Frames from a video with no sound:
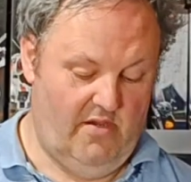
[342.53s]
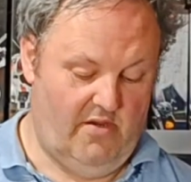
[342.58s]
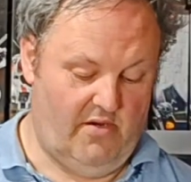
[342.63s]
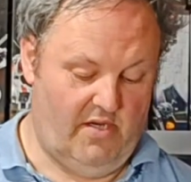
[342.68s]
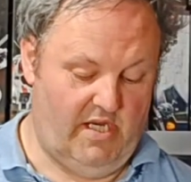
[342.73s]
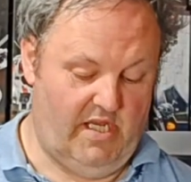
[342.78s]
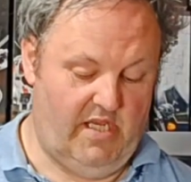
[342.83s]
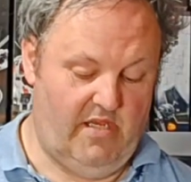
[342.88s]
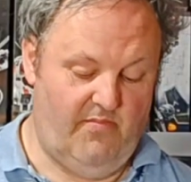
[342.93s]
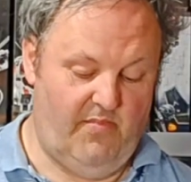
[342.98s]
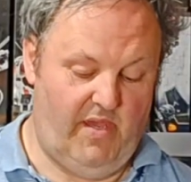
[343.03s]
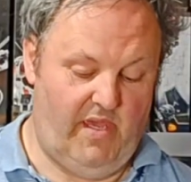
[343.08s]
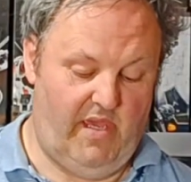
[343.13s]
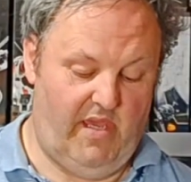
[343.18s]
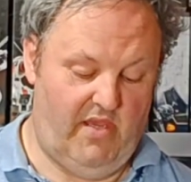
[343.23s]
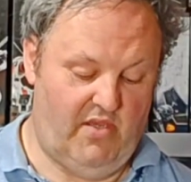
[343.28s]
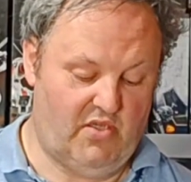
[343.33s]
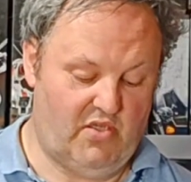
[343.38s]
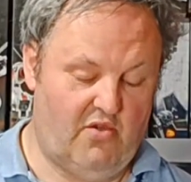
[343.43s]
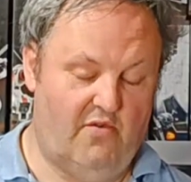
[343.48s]
On
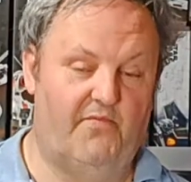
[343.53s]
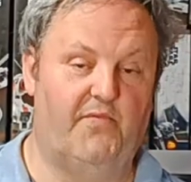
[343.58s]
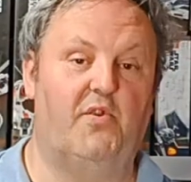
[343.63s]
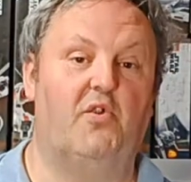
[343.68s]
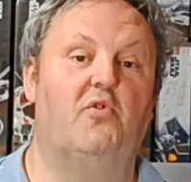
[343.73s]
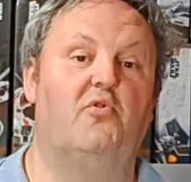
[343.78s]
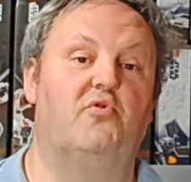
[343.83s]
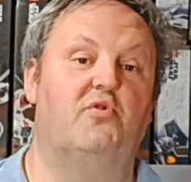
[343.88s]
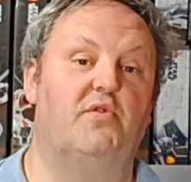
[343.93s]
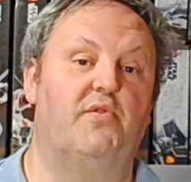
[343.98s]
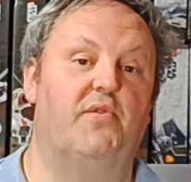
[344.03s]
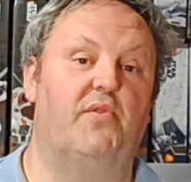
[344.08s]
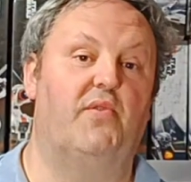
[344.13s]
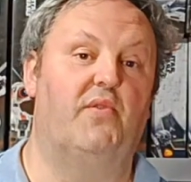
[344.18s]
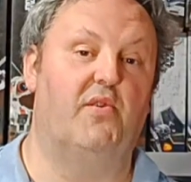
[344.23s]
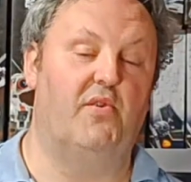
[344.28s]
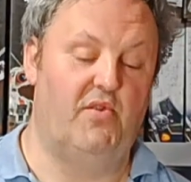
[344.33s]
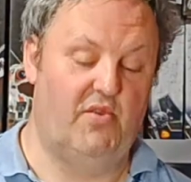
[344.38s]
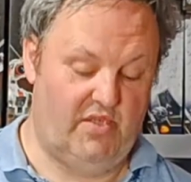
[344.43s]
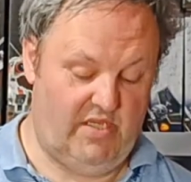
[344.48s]
eBay, sold for
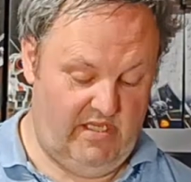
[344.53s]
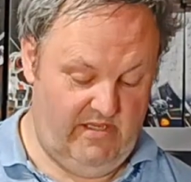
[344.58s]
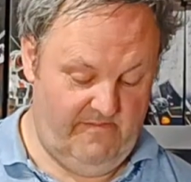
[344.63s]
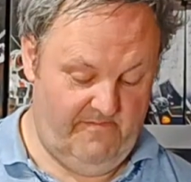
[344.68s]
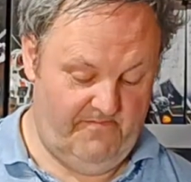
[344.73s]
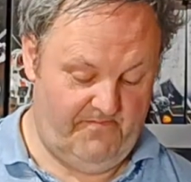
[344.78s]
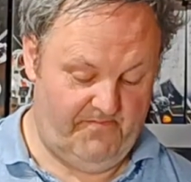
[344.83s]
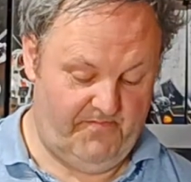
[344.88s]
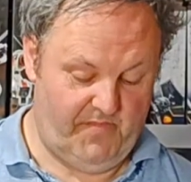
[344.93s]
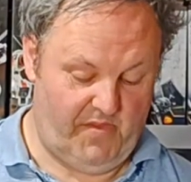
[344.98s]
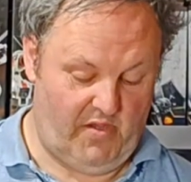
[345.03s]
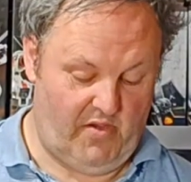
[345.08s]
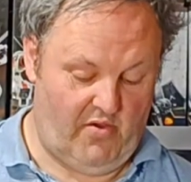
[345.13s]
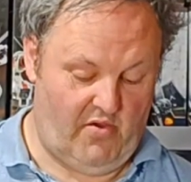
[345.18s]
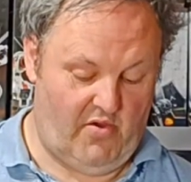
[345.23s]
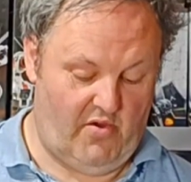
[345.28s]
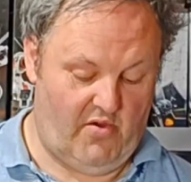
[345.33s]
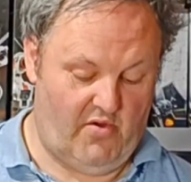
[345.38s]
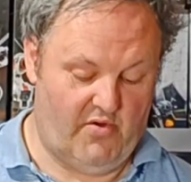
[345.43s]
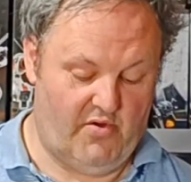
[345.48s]
130.
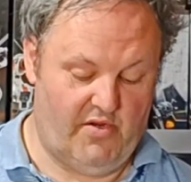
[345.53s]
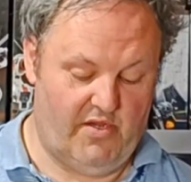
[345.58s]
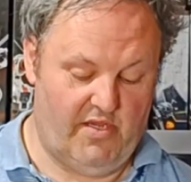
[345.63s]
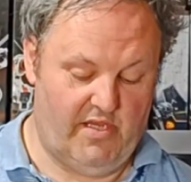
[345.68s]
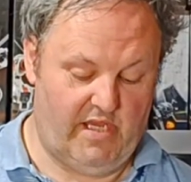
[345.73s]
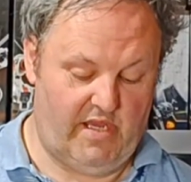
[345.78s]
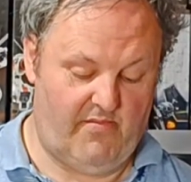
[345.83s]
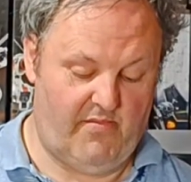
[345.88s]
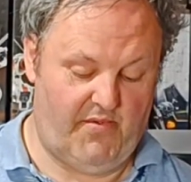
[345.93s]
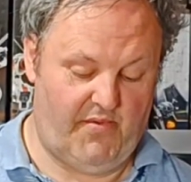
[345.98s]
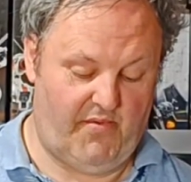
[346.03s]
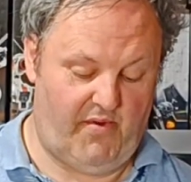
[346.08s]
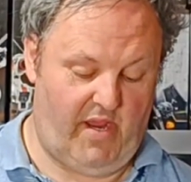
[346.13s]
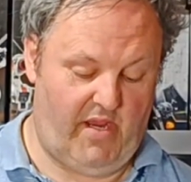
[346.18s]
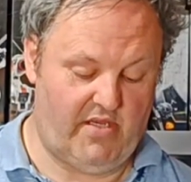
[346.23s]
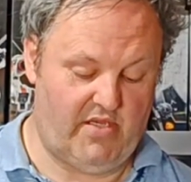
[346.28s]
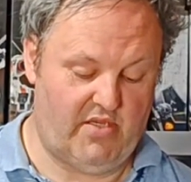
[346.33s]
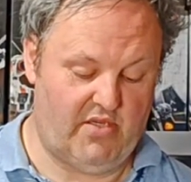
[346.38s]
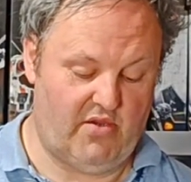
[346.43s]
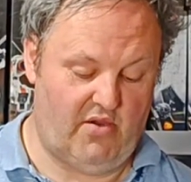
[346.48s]
On Camel
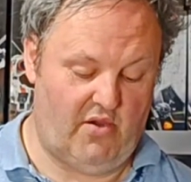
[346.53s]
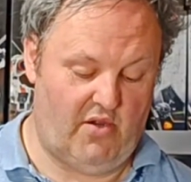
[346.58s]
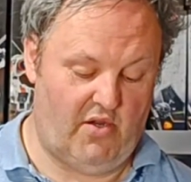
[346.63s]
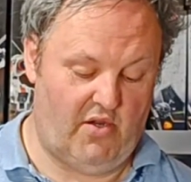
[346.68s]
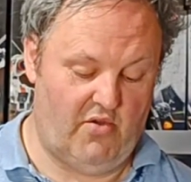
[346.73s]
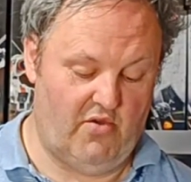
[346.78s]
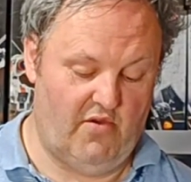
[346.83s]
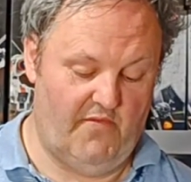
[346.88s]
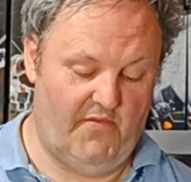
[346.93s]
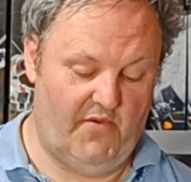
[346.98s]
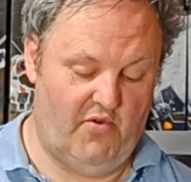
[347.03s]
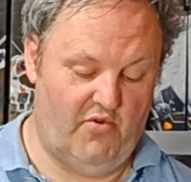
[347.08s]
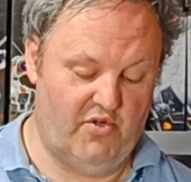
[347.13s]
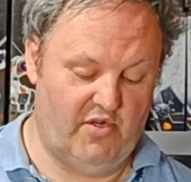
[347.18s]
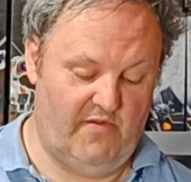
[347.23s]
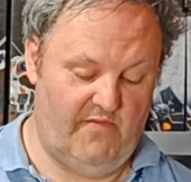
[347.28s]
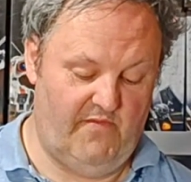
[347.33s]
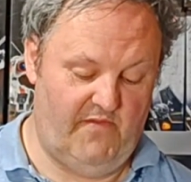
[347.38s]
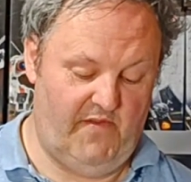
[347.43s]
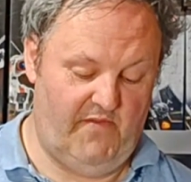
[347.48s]
3X, it's got a low of
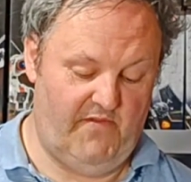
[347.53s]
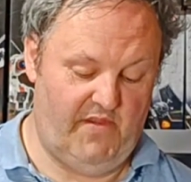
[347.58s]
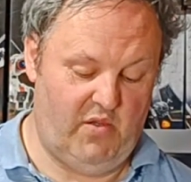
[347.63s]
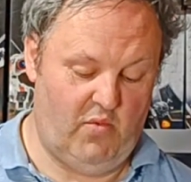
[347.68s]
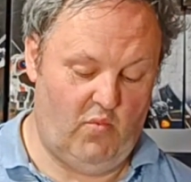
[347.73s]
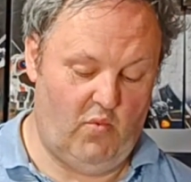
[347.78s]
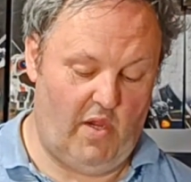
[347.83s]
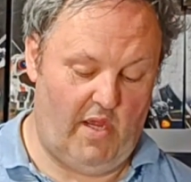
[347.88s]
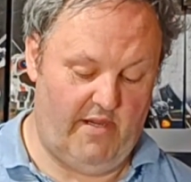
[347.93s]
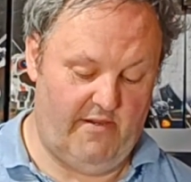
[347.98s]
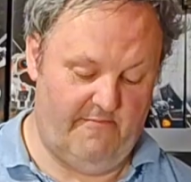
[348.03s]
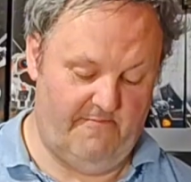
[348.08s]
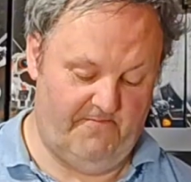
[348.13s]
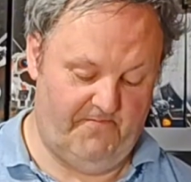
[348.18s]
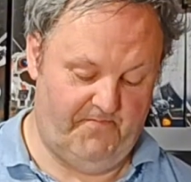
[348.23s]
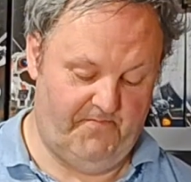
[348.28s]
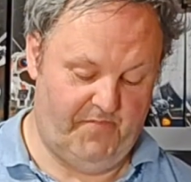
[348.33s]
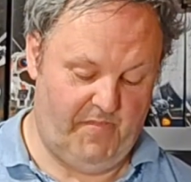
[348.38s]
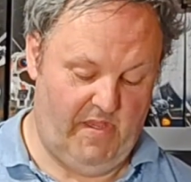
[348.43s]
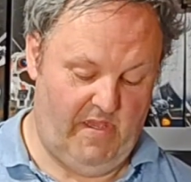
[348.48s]
151
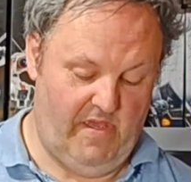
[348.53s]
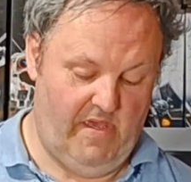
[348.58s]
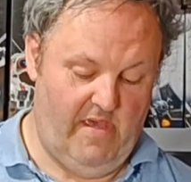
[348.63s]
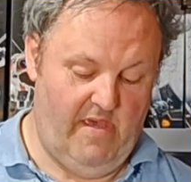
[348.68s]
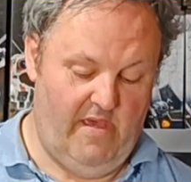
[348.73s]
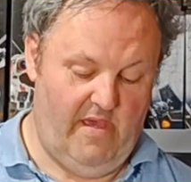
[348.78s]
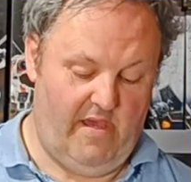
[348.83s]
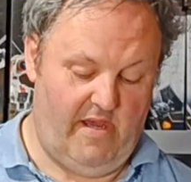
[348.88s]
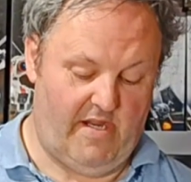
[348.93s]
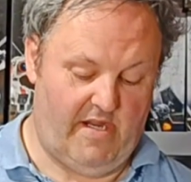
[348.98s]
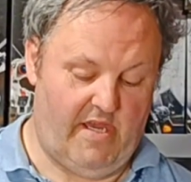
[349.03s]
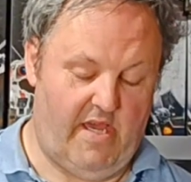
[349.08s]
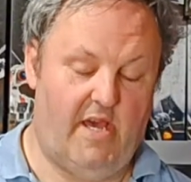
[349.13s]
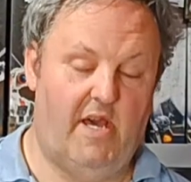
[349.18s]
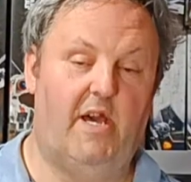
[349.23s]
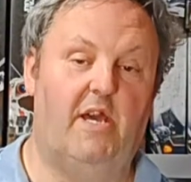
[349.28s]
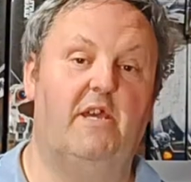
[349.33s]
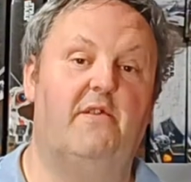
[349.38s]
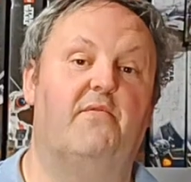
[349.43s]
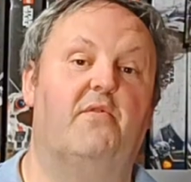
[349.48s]
and a
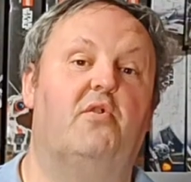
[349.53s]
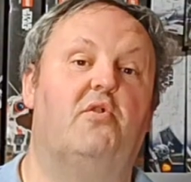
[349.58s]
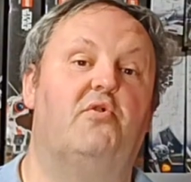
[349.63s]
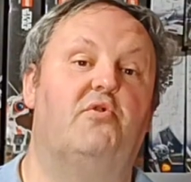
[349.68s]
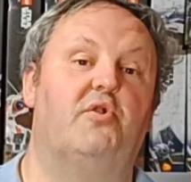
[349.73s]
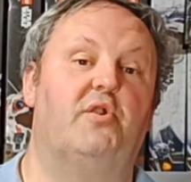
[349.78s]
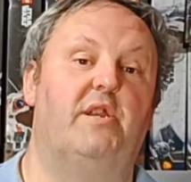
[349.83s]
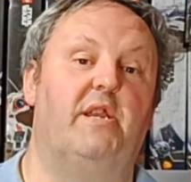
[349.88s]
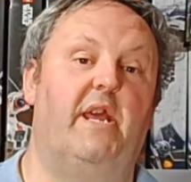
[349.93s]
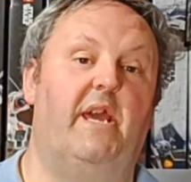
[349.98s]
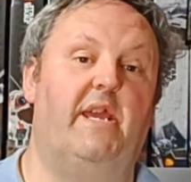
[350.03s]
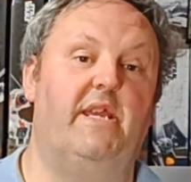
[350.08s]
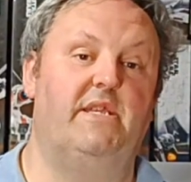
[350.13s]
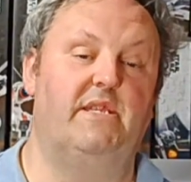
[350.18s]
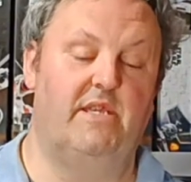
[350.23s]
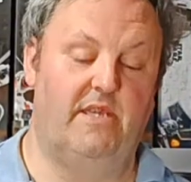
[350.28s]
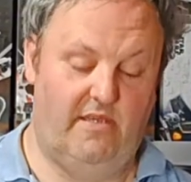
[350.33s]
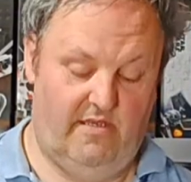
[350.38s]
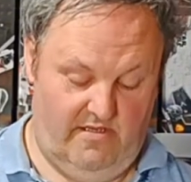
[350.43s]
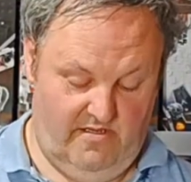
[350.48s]
high of
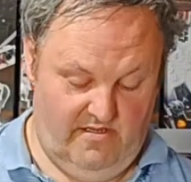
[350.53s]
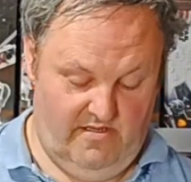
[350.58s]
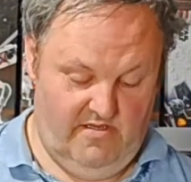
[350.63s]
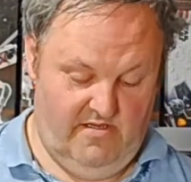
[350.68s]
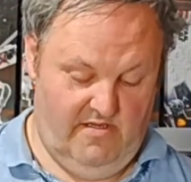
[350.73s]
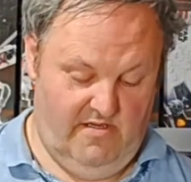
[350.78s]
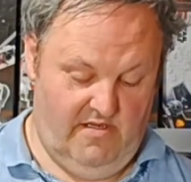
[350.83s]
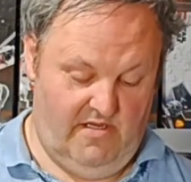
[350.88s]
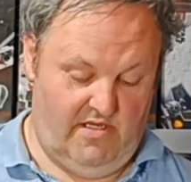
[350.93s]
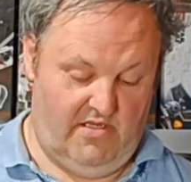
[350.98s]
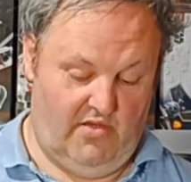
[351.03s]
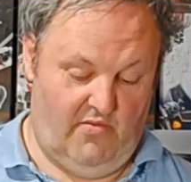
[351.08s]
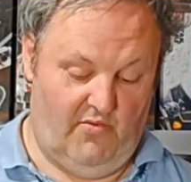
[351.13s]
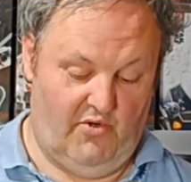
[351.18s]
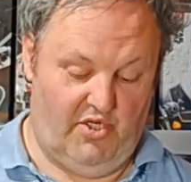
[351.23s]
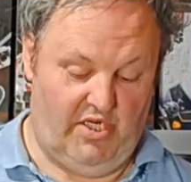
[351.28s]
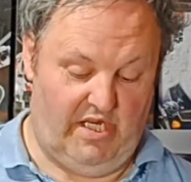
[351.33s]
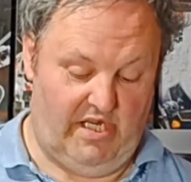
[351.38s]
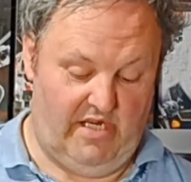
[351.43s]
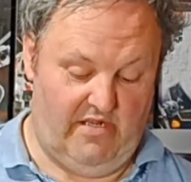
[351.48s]
180. There's not
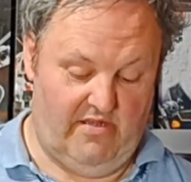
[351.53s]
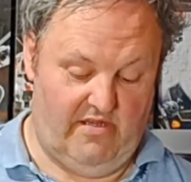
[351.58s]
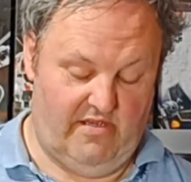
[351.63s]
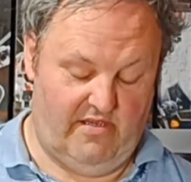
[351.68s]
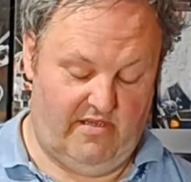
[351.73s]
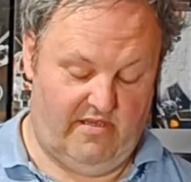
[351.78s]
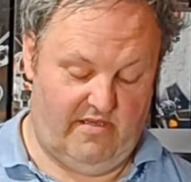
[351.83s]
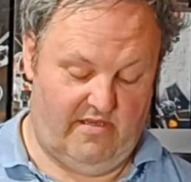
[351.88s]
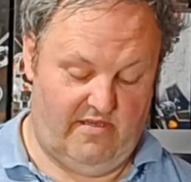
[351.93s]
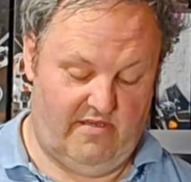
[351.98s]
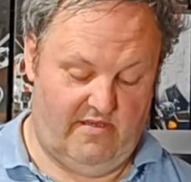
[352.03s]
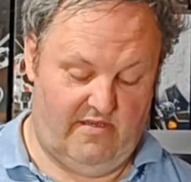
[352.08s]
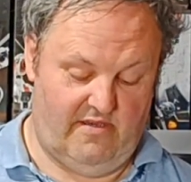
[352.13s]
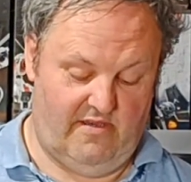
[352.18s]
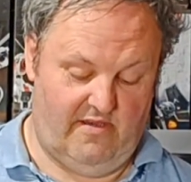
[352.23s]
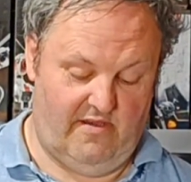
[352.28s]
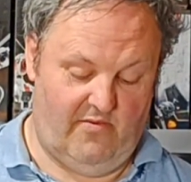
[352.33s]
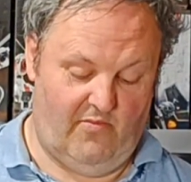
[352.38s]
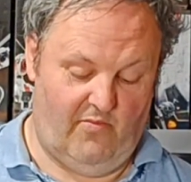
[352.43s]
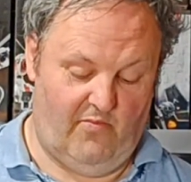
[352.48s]
much in it, like
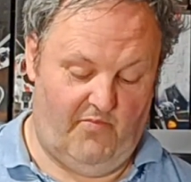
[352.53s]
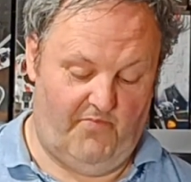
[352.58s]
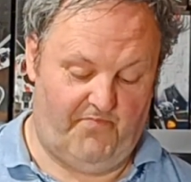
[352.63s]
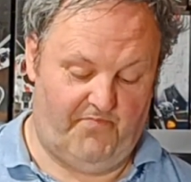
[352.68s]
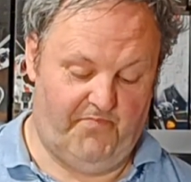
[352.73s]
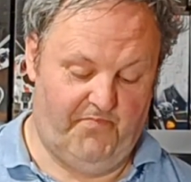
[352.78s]
a